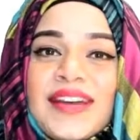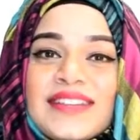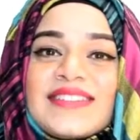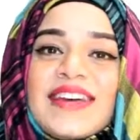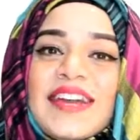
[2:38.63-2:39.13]

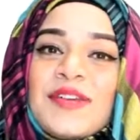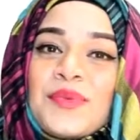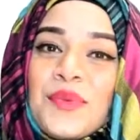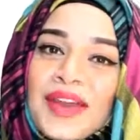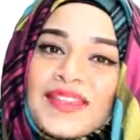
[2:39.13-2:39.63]
It's the
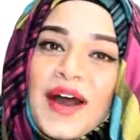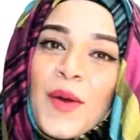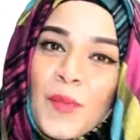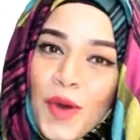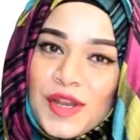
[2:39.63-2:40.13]

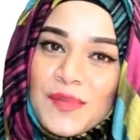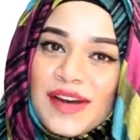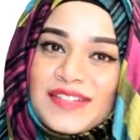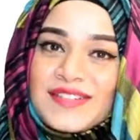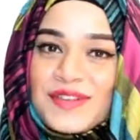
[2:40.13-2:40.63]
Inveda Body
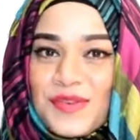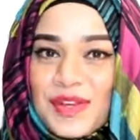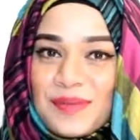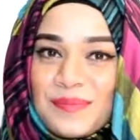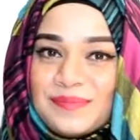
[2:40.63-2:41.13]
Butter
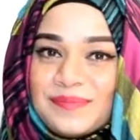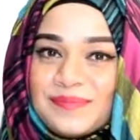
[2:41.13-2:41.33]
Cream.